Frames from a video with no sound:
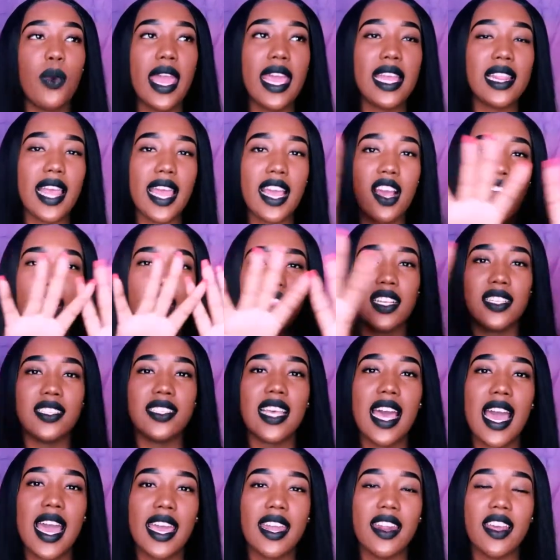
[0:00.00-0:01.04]
wait like on the
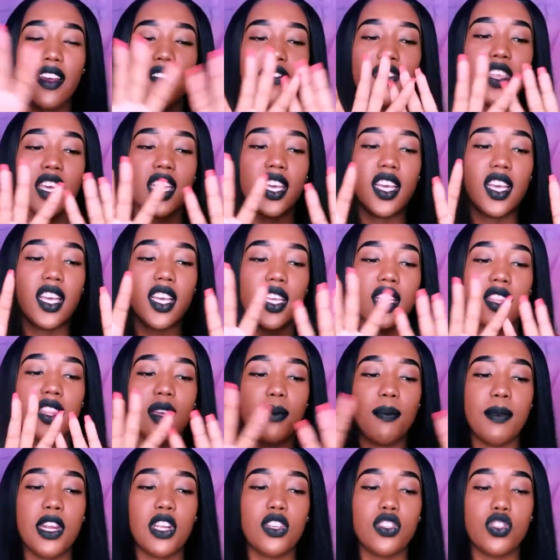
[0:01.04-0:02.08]
side of
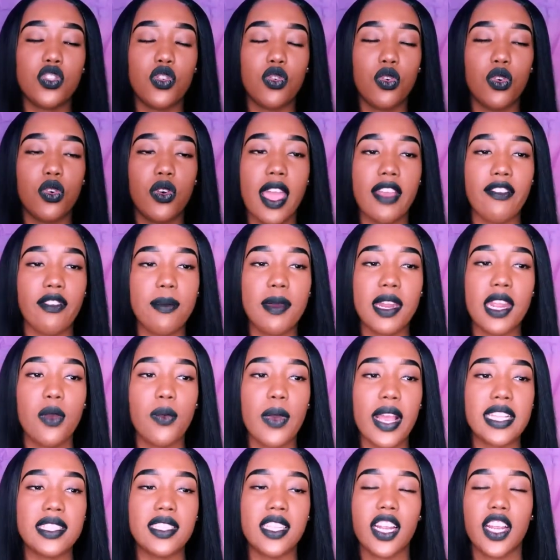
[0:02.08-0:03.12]
the middle school. Everybody
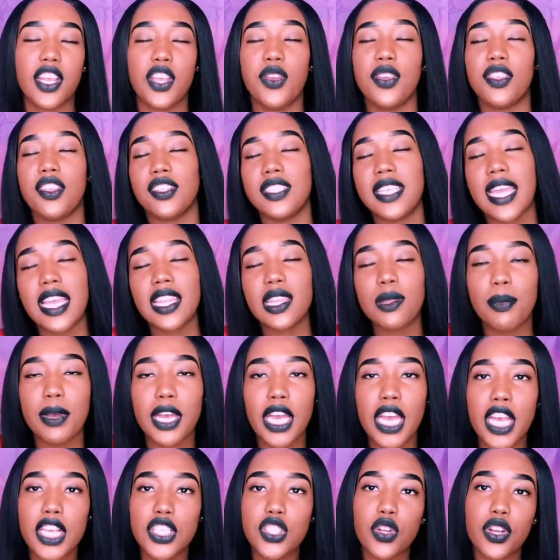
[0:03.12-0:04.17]
waits there. You either take the
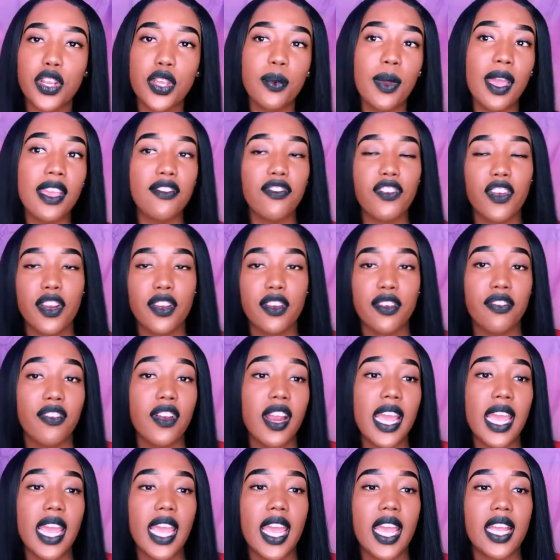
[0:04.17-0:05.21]
bus or you wait for your
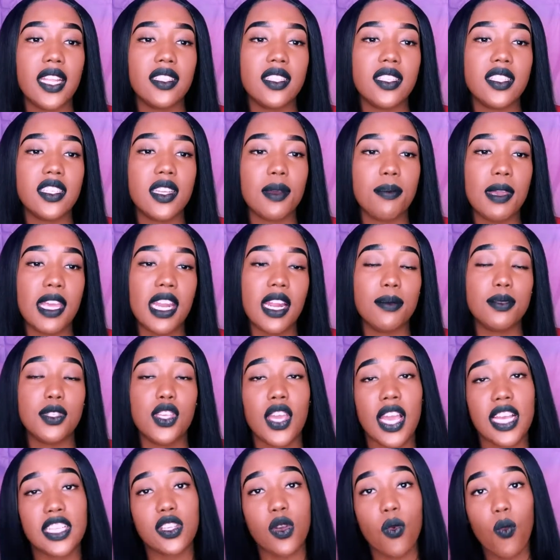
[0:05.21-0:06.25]
friends to meet up so
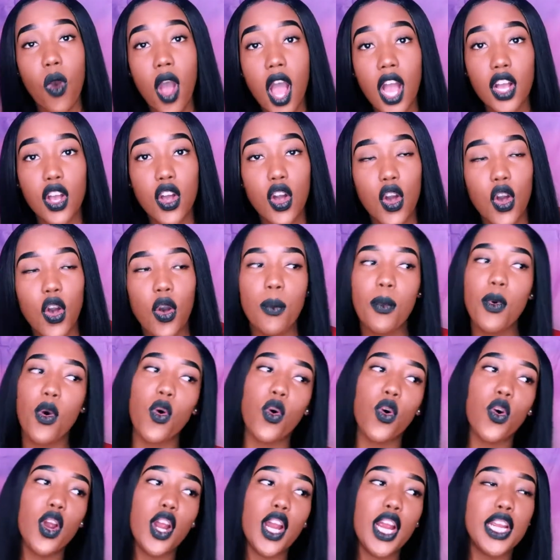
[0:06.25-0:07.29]
you guys can walk home,
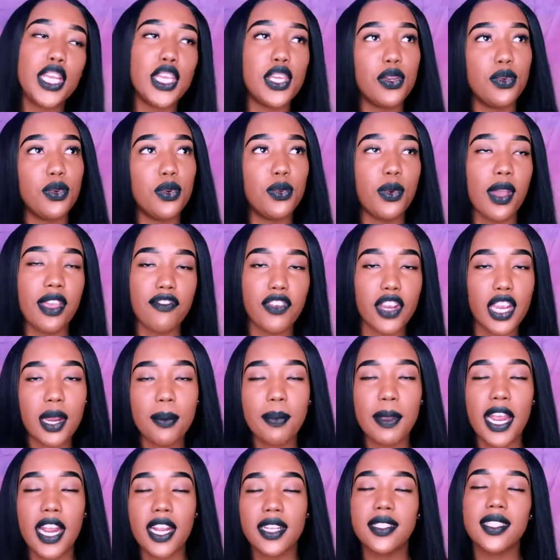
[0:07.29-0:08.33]
or you wait for your
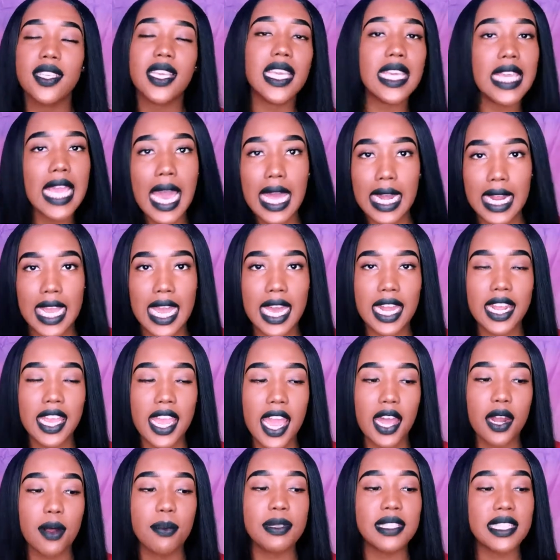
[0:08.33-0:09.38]
parents, yada yada
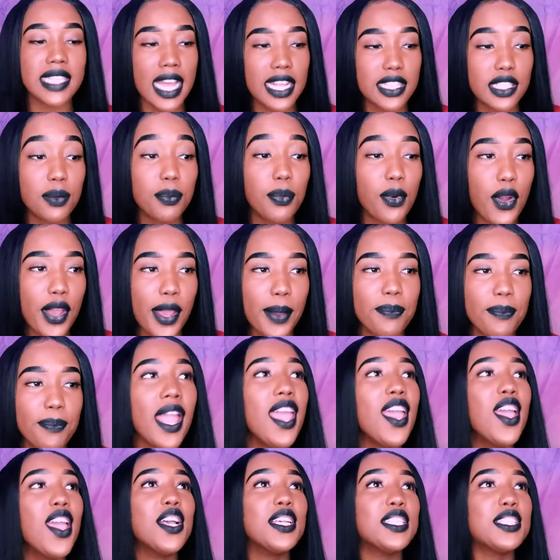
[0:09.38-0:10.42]
yada, besides the point.
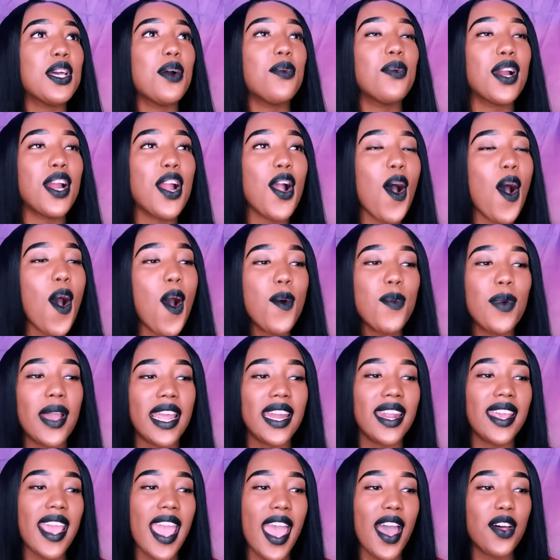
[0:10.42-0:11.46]
So we're all
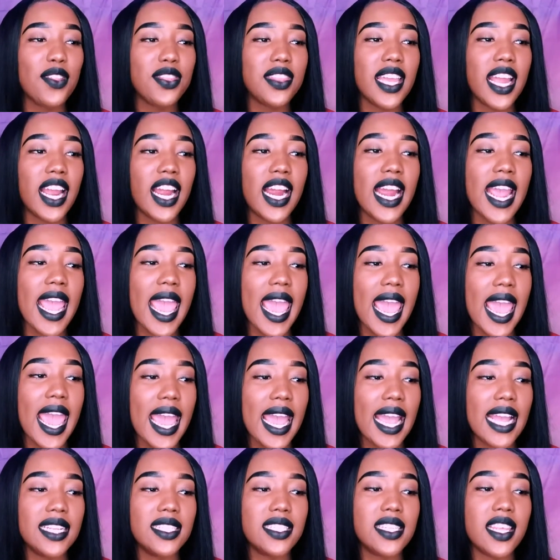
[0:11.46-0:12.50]
waiting out there,
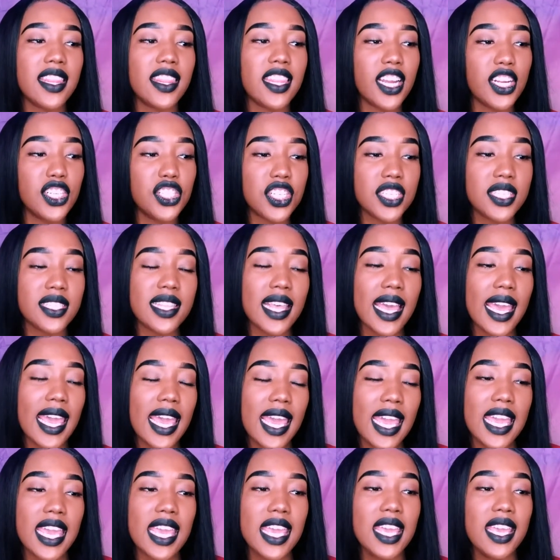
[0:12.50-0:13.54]
and they're just
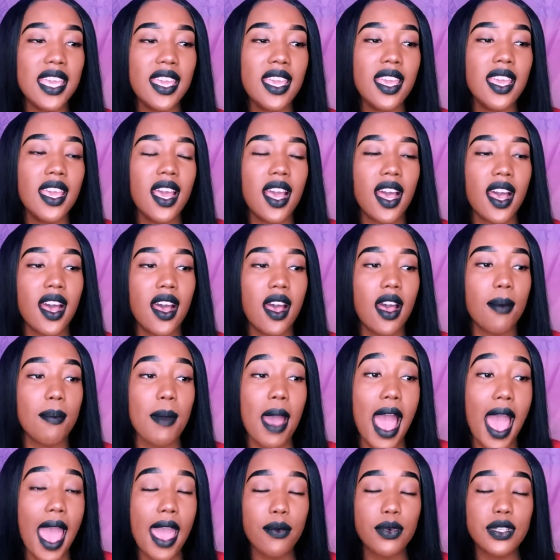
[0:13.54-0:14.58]
like,
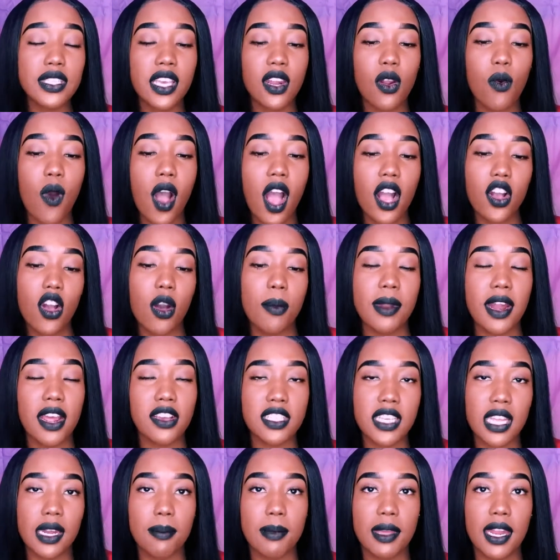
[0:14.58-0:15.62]
I was gonna walk home and I
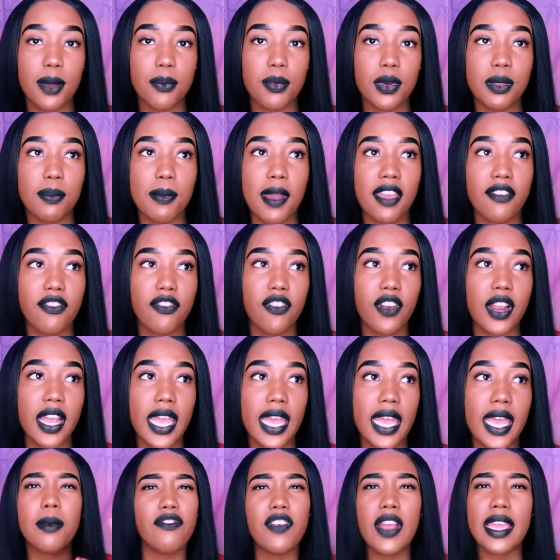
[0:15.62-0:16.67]
was gonna meet up with my
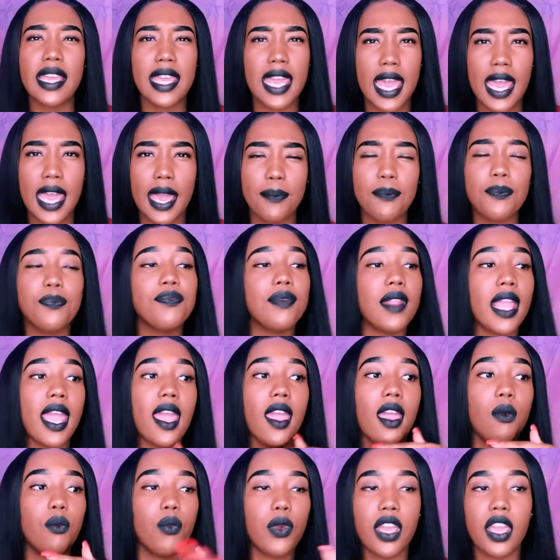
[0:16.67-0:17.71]
friend Kay,
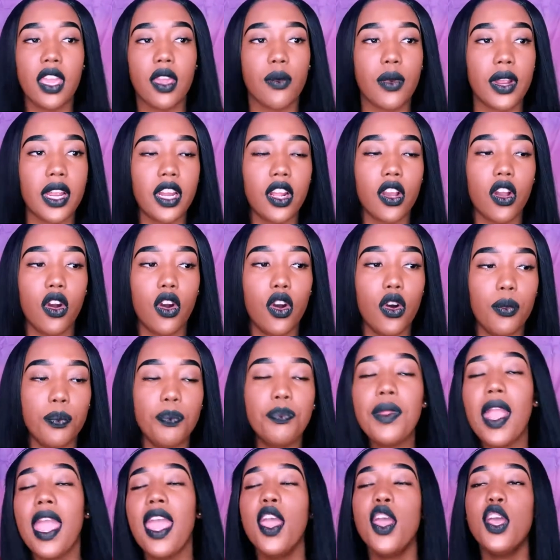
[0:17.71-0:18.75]
and we were gonna go
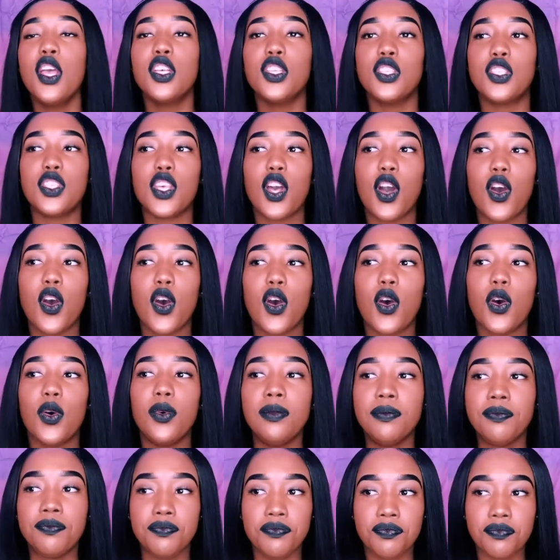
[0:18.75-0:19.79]
home.
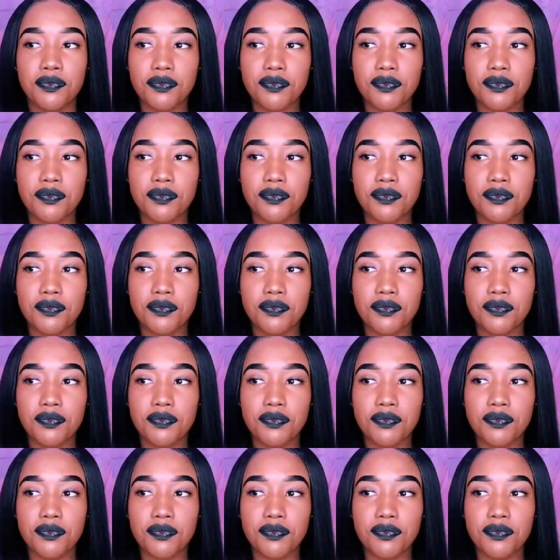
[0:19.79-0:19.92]
So